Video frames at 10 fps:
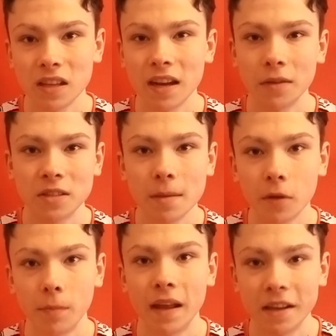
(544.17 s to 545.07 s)
you know
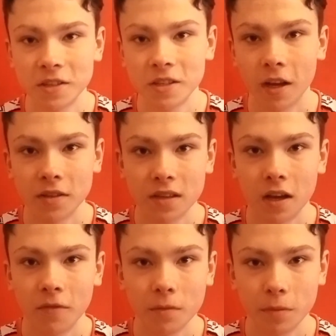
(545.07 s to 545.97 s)
similar playing style to
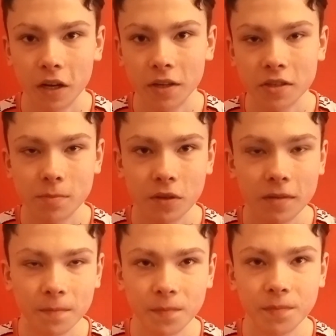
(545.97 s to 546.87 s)
Harvey Barnes,
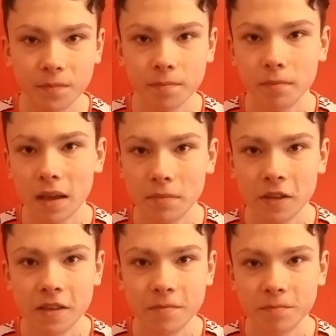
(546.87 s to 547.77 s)
but
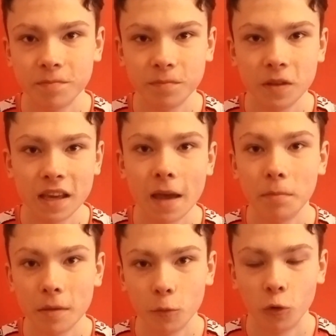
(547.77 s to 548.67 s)
maybe you get a
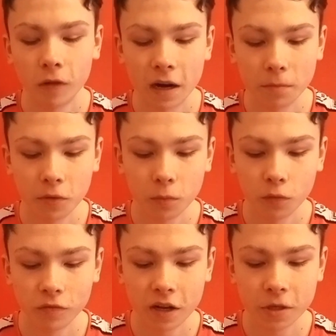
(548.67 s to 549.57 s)
bit more output
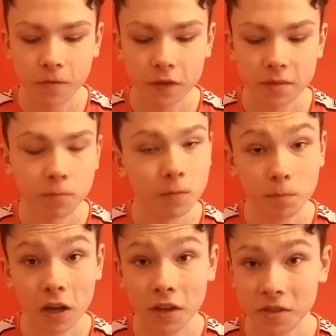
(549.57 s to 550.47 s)
with Rashford.
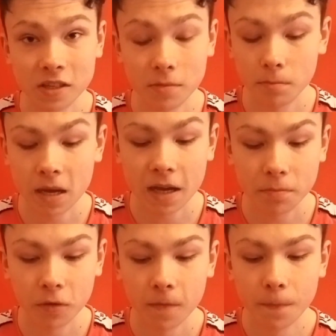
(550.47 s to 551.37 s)
Barnes isn't
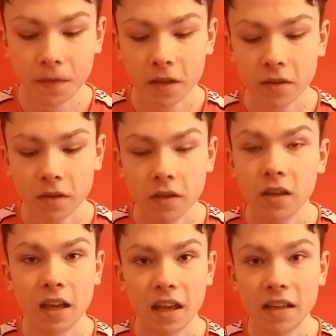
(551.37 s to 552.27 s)
bad, but
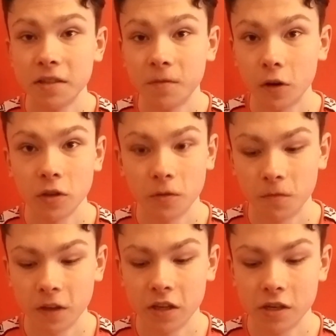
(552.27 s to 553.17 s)
uh, he's a very good
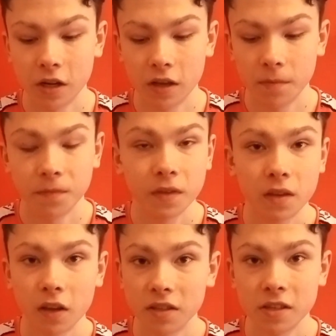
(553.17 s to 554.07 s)
finisher,
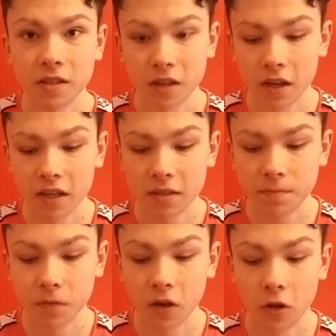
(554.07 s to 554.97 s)
cuts inside
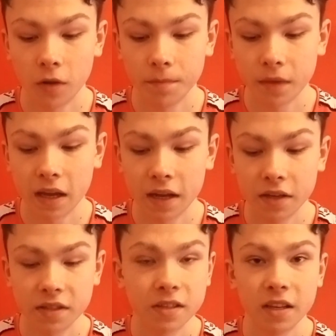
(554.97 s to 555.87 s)
a lot,
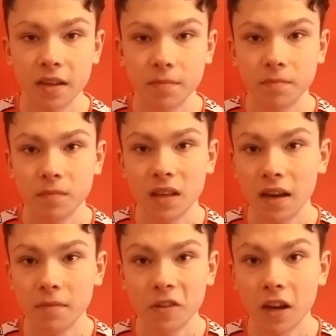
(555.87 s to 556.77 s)
and uh,
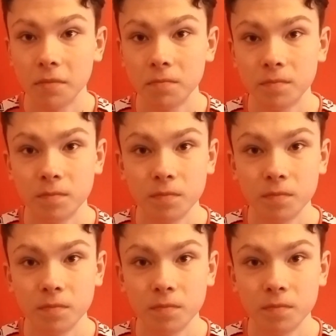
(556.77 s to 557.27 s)
you, you know